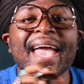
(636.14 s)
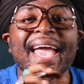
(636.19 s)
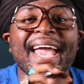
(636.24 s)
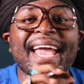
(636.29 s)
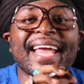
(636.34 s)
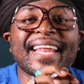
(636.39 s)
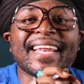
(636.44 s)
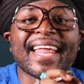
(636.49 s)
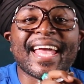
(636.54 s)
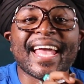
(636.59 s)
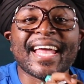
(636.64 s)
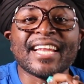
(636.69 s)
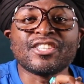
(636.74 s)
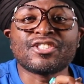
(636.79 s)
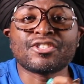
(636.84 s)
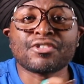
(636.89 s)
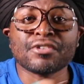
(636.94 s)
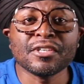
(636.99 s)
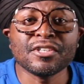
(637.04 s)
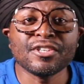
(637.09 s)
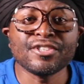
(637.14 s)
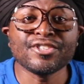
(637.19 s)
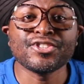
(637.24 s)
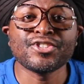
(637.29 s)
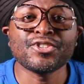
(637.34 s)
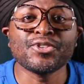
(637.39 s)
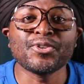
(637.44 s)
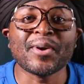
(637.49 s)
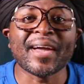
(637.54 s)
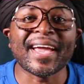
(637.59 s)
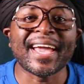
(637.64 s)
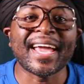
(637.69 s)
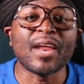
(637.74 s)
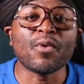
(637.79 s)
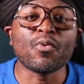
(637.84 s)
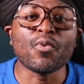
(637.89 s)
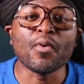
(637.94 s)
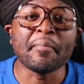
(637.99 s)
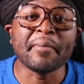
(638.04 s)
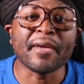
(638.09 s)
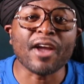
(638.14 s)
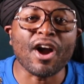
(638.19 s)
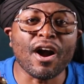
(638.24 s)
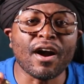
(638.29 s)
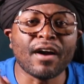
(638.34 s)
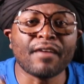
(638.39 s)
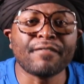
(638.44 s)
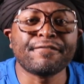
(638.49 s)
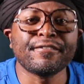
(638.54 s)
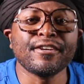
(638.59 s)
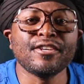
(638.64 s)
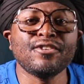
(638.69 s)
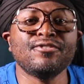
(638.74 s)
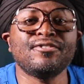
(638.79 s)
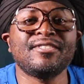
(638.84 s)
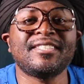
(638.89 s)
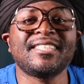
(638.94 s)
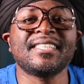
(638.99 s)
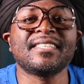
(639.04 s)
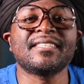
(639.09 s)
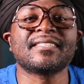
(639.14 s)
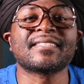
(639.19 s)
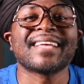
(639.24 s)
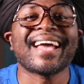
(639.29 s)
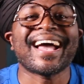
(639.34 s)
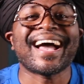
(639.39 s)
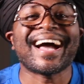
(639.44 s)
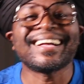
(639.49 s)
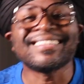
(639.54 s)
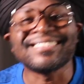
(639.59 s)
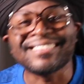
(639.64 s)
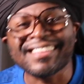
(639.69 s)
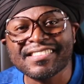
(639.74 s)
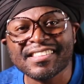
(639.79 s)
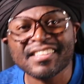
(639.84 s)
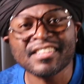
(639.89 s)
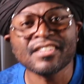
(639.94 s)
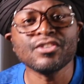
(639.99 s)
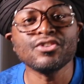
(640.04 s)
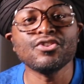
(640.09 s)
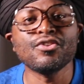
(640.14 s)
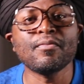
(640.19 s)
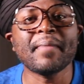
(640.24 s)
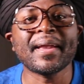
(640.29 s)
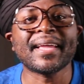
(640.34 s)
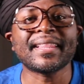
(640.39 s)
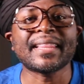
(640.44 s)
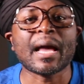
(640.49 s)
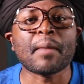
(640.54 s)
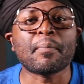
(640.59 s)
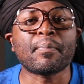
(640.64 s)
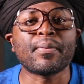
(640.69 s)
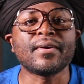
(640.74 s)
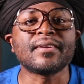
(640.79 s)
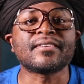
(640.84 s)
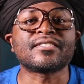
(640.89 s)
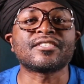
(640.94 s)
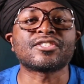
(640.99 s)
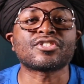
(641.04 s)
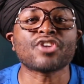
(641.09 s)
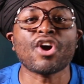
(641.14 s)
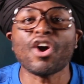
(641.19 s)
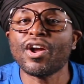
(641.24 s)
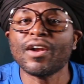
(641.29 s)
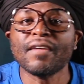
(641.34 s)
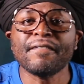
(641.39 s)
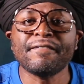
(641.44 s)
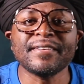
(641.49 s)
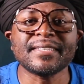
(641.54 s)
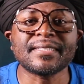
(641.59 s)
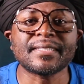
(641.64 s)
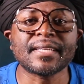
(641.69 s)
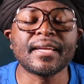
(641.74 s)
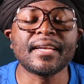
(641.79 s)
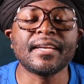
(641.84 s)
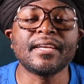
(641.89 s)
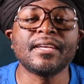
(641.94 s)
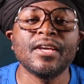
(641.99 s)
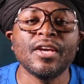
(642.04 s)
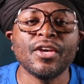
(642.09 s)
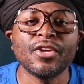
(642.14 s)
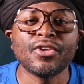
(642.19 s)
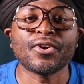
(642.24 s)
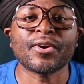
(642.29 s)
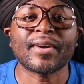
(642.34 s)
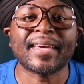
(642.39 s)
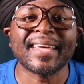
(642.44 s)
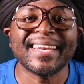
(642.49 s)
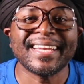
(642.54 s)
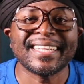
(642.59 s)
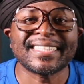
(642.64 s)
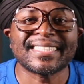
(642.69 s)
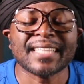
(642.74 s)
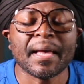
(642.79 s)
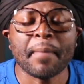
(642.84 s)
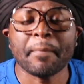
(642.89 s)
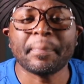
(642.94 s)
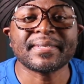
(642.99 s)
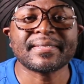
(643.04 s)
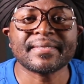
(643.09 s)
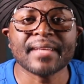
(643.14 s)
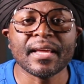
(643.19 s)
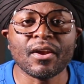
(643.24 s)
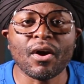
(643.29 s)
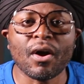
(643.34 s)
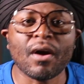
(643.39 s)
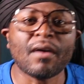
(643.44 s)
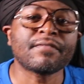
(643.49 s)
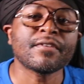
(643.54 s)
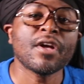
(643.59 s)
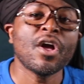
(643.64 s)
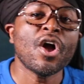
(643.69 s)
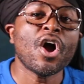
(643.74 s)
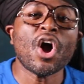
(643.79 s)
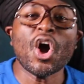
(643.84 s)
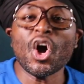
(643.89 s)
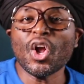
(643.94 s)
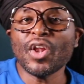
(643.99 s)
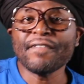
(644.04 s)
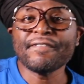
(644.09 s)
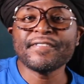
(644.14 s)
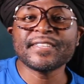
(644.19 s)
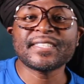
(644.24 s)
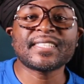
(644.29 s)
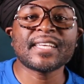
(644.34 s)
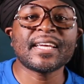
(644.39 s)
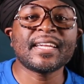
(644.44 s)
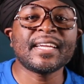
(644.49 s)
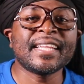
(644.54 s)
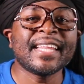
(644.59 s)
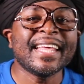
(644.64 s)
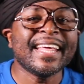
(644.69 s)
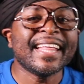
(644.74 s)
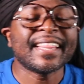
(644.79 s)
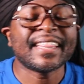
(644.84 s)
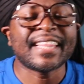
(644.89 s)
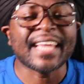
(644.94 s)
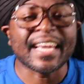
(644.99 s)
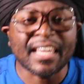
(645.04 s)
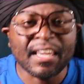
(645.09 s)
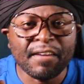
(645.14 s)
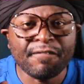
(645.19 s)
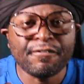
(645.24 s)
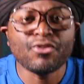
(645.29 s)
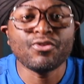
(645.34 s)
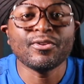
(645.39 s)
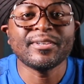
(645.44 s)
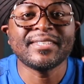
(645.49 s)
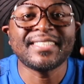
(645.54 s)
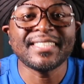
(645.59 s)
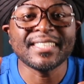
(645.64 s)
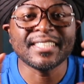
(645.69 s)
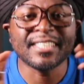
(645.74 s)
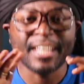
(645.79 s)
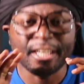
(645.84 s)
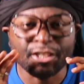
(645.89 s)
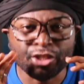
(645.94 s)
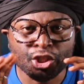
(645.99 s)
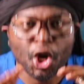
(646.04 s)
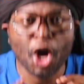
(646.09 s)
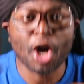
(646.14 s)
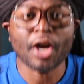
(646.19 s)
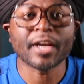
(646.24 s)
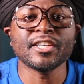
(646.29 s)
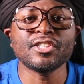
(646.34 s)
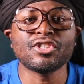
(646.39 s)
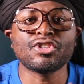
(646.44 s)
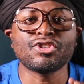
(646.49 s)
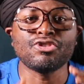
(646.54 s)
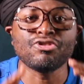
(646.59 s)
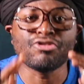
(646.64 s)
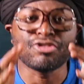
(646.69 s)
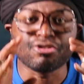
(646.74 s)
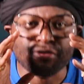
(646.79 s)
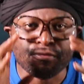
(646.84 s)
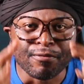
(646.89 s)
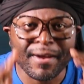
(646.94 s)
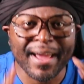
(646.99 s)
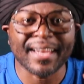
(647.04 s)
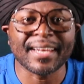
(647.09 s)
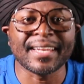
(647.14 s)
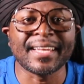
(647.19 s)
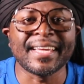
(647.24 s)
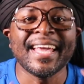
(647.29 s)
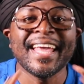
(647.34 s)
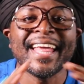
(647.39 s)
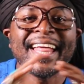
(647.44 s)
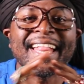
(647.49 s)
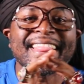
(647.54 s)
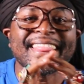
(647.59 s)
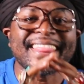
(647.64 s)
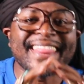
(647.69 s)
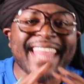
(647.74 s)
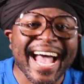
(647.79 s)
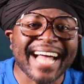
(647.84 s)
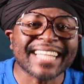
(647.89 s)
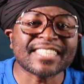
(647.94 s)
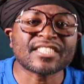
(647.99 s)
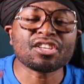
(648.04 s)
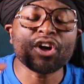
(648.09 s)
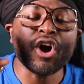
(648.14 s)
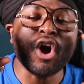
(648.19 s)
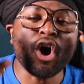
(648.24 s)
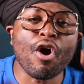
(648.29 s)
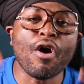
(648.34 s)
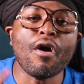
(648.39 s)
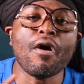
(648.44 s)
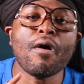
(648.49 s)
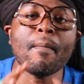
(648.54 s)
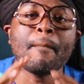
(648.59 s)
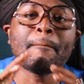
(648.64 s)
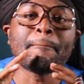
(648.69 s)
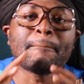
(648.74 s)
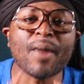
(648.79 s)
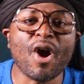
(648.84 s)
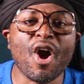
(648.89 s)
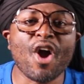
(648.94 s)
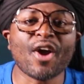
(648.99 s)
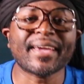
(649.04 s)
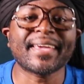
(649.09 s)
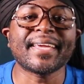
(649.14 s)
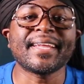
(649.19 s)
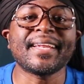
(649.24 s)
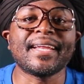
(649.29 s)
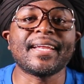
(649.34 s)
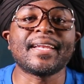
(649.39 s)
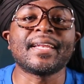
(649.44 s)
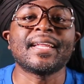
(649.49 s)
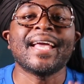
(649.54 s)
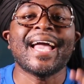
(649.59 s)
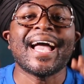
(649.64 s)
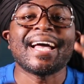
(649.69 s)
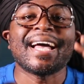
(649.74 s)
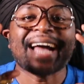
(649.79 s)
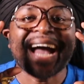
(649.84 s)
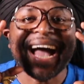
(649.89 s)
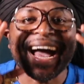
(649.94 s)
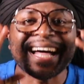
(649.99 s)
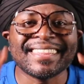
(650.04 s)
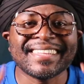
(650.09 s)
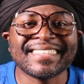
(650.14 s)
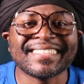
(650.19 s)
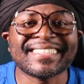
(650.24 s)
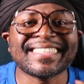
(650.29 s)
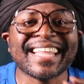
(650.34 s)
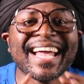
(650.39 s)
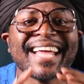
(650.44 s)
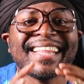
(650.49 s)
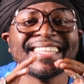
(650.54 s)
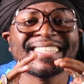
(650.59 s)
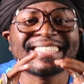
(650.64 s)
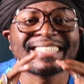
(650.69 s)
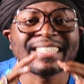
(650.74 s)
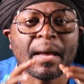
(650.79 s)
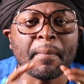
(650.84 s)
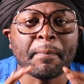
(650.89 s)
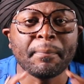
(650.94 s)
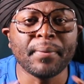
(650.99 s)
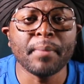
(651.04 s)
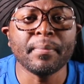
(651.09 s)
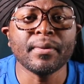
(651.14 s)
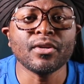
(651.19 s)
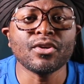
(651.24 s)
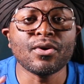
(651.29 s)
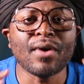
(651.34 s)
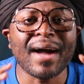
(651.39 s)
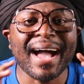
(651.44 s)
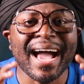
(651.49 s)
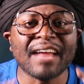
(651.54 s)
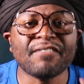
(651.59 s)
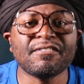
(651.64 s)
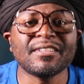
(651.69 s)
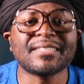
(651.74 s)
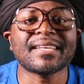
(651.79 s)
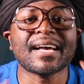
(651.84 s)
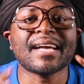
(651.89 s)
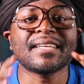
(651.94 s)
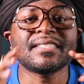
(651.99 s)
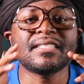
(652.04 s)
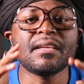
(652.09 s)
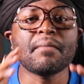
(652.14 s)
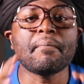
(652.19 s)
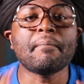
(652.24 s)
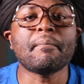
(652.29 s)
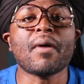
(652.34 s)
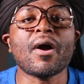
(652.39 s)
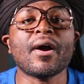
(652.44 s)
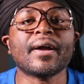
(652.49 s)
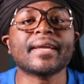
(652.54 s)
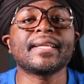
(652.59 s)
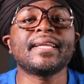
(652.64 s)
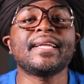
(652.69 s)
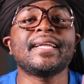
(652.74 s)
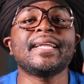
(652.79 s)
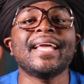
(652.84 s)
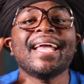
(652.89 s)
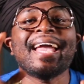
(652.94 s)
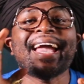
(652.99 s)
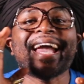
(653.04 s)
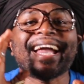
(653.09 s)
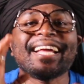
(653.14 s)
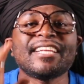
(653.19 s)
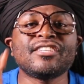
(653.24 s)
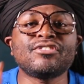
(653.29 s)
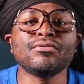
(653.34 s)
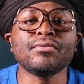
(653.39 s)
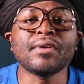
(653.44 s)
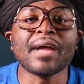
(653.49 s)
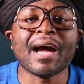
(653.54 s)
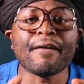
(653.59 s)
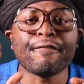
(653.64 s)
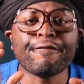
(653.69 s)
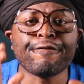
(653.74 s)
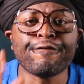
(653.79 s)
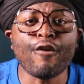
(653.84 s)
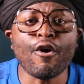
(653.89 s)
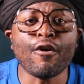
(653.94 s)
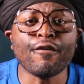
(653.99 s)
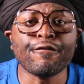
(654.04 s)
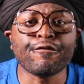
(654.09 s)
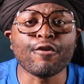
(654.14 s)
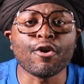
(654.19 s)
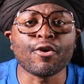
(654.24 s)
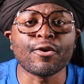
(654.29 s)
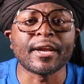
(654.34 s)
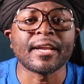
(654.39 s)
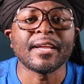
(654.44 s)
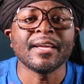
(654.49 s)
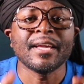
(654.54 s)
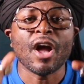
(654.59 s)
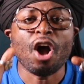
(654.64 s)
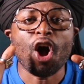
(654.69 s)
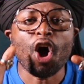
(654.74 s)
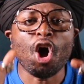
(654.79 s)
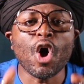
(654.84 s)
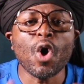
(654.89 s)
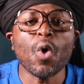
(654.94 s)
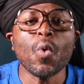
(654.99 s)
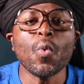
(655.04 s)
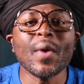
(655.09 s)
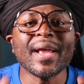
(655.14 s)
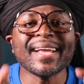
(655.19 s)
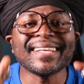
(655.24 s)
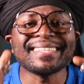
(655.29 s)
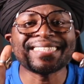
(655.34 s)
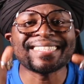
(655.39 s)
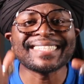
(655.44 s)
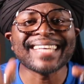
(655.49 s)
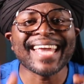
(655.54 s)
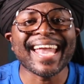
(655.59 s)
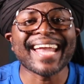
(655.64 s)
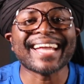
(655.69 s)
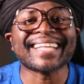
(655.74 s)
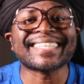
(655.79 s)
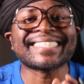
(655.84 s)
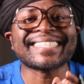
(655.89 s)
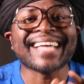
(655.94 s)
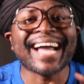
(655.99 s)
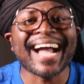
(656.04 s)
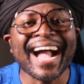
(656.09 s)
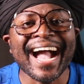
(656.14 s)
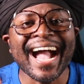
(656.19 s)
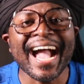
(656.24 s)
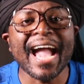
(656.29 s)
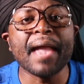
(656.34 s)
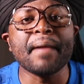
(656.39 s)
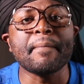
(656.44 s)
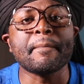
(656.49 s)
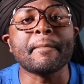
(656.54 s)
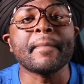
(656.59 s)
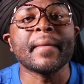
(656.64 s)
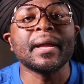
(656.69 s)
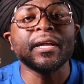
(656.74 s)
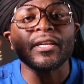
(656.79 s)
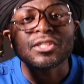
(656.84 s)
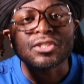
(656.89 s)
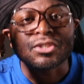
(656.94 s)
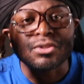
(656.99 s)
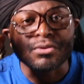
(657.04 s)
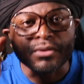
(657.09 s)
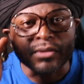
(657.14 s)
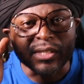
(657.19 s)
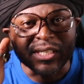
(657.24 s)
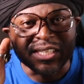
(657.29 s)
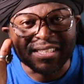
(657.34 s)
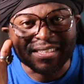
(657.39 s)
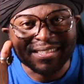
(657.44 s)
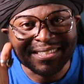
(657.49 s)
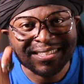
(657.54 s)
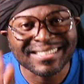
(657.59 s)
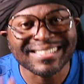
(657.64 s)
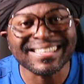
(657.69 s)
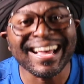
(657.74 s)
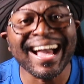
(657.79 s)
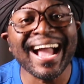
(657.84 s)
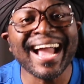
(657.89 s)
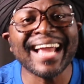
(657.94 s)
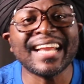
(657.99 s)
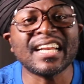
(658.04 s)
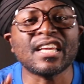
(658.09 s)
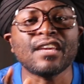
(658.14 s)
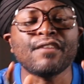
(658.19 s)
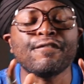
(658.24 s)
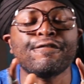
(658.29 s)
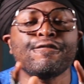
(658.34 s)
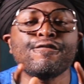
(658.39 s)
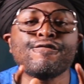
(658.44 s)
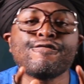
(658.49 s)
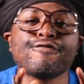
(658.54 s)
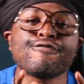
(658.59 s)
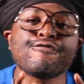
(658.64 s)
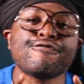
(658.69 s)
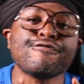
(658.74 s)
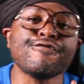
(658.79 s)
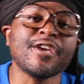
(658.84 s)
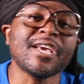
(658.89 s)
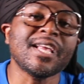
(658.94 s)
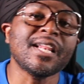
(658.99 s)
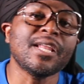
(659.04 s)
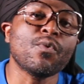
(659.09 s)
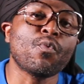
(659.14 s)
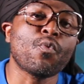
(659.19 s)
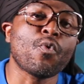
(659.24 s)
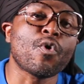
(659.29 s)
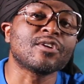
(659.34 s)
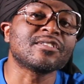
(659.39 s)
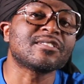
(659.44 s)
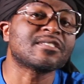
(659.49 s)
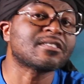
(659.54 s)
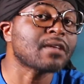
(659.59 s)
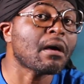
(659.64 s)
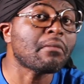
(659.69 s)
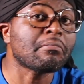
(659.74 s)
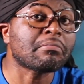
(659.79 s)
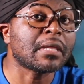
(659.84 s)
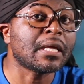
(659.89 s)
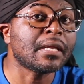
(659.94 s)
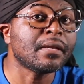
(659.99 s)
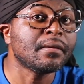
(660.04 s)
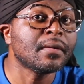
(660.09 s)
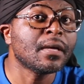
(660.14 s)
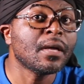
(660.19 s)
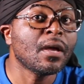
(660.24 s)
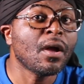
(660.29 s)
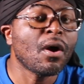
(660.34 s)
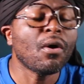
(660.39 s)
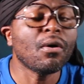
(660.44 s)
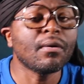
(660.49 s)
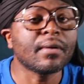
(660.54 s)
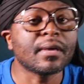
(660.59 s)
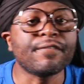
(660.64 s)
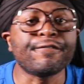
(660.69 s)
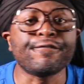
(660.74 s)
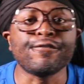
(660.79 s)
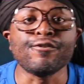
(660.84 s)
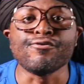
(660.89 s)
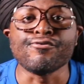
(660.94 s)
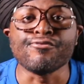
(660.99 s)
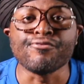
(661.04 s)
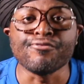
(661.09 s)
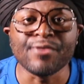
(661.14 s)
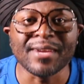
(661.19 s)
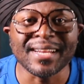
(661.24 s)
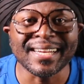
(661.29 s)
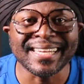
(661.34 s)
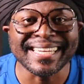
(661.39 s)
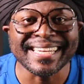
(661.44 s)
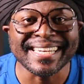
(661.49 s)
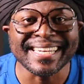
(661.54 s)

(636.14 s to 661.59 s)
and trails you and will be offering you deals until you make that purchase. All of a sudden, you're getting a 10% off. All of a sudden, they're giving you a deal. They're talking to you directly. That's all marketing. Understand the subliminal advertising and marketing, and do not fall for it. Always take time to decide if you really want something or if you really